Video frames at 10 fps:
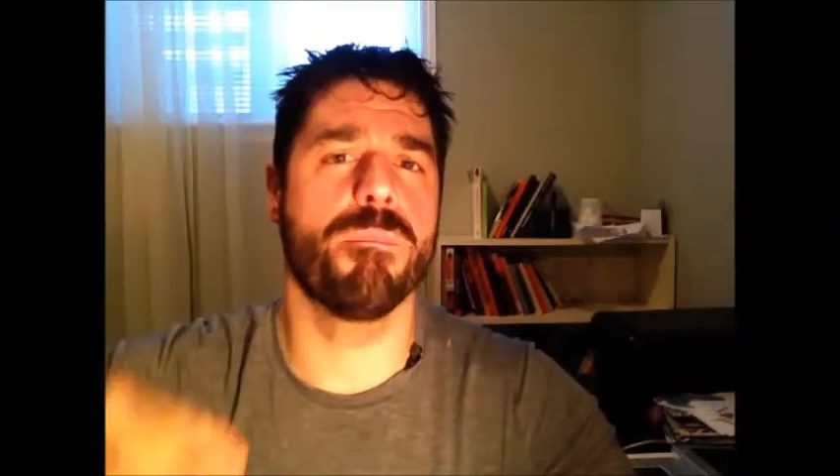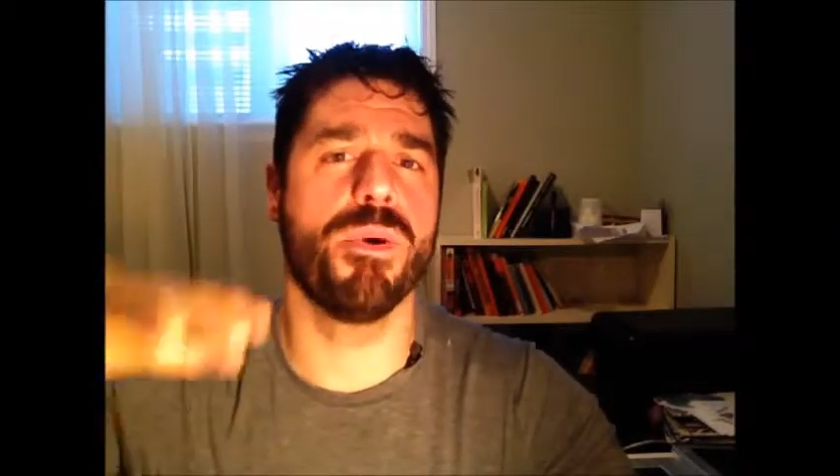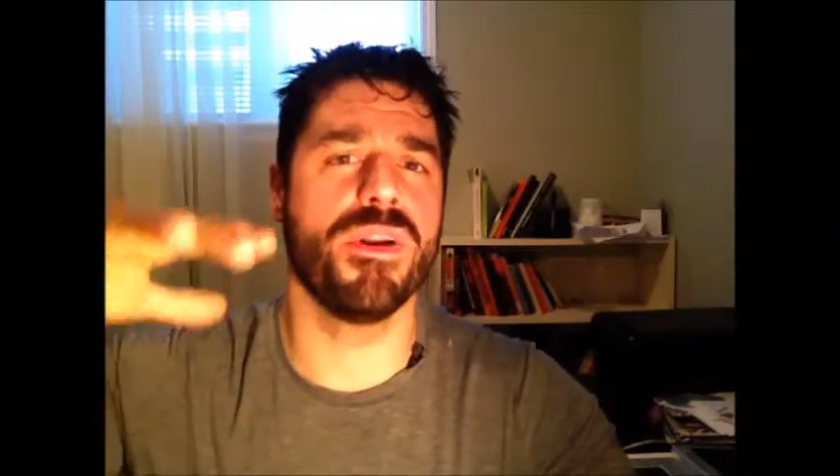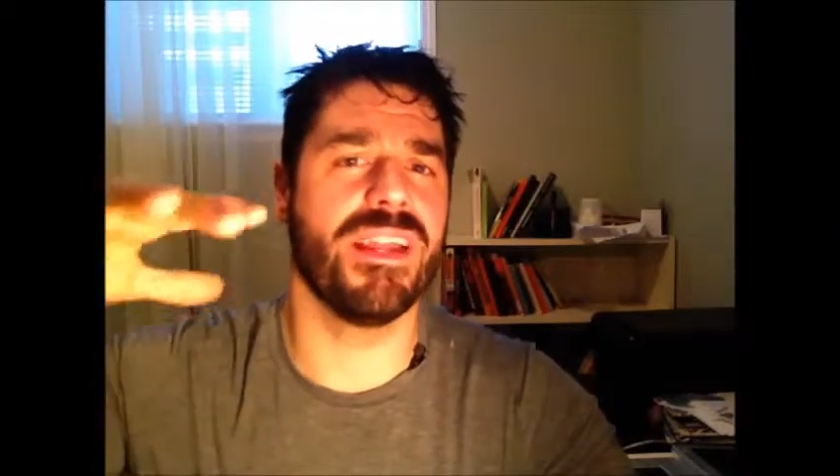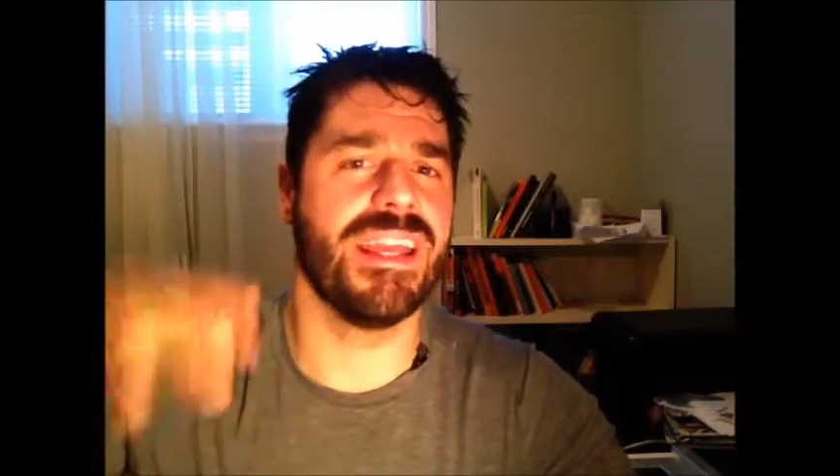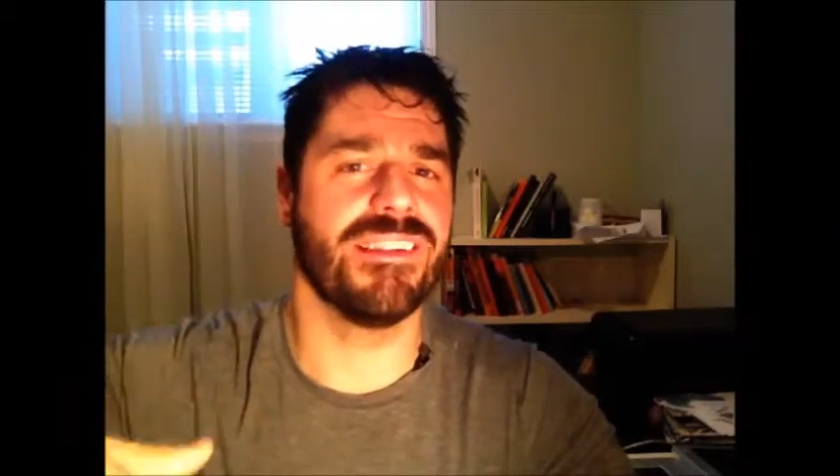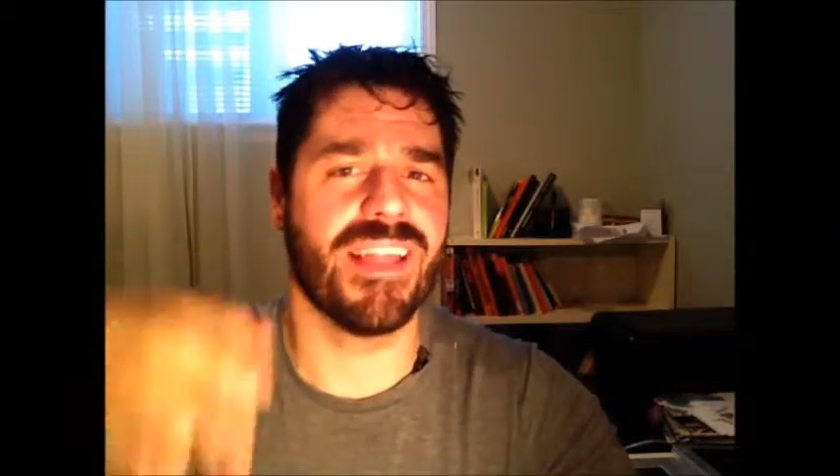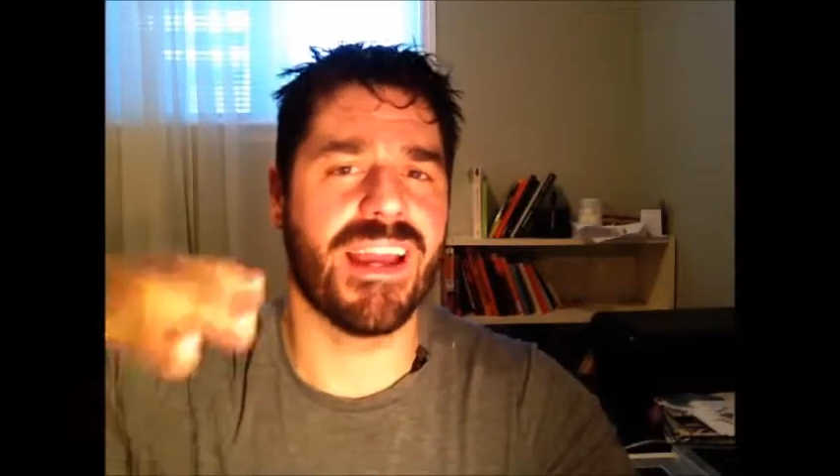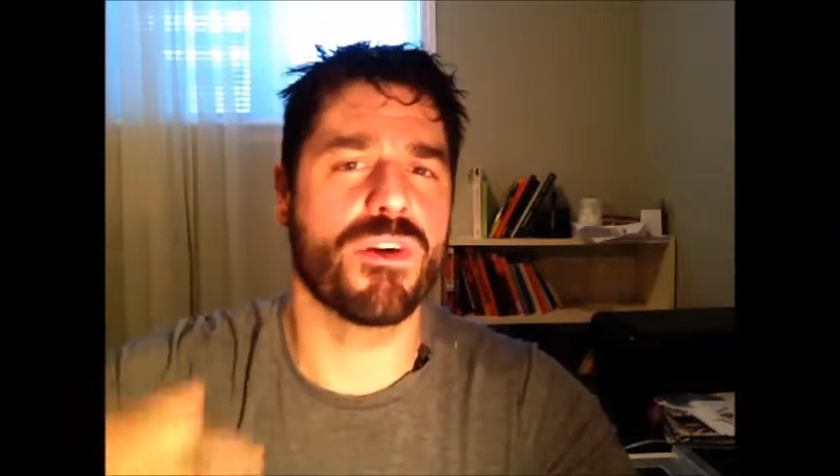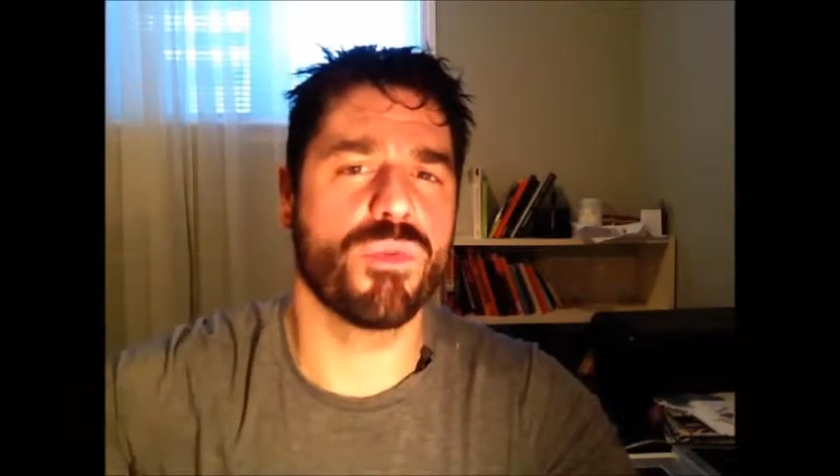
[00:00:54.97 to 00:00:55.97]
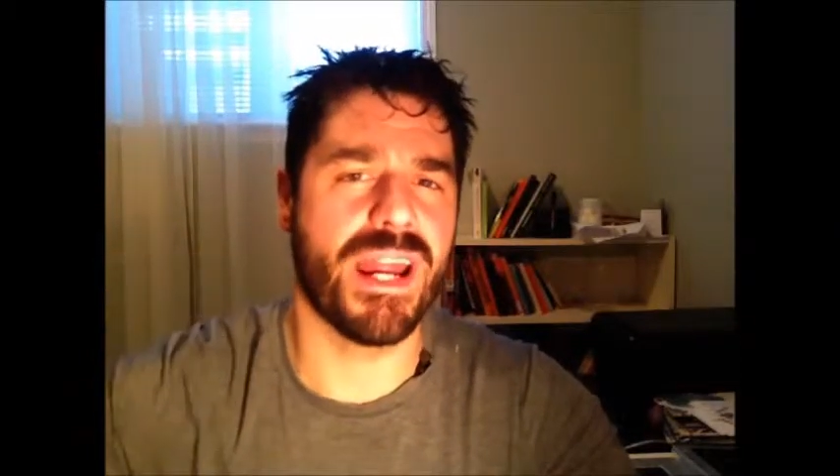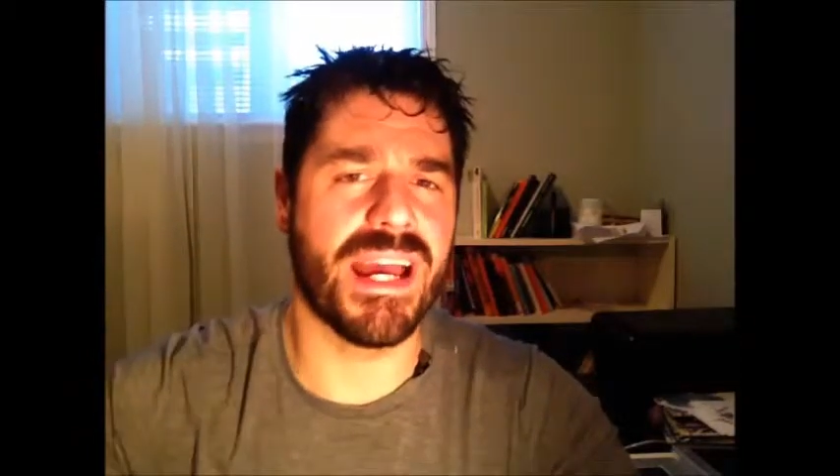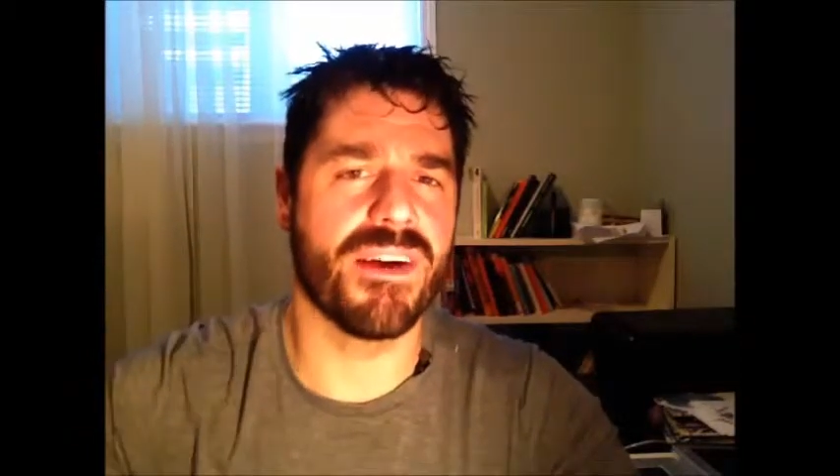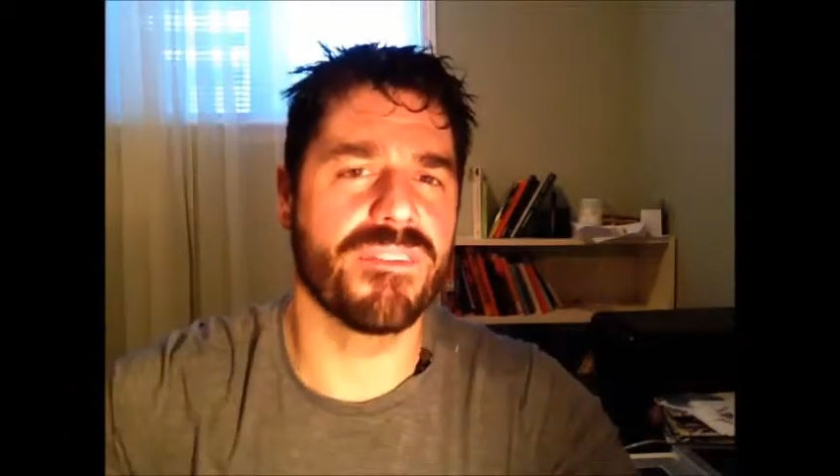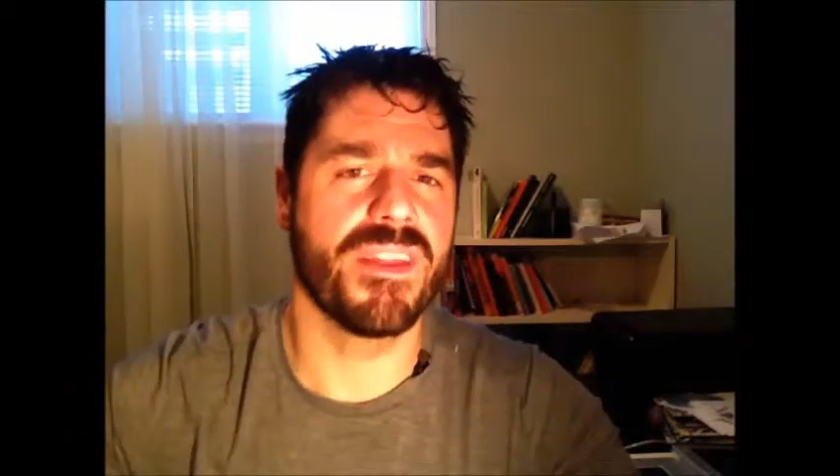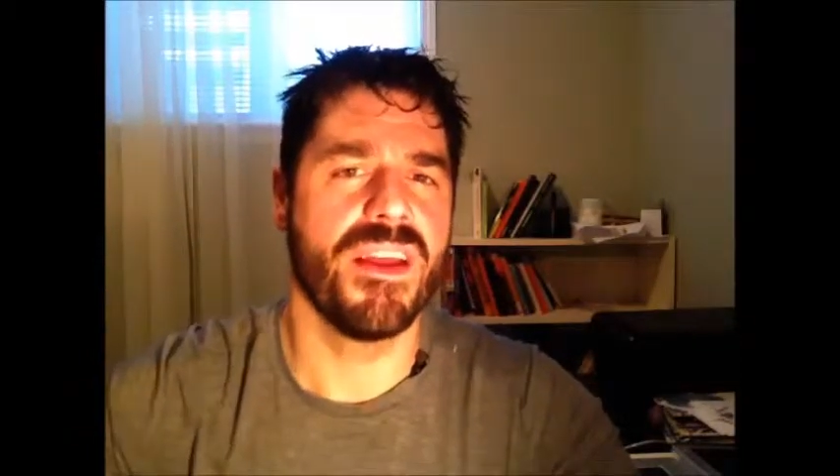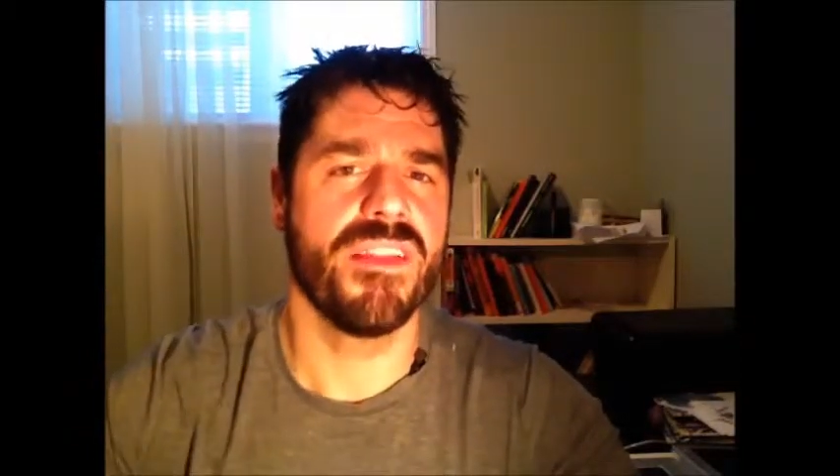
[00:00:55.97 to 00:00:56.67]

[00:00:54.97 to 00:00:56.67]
put into that ground,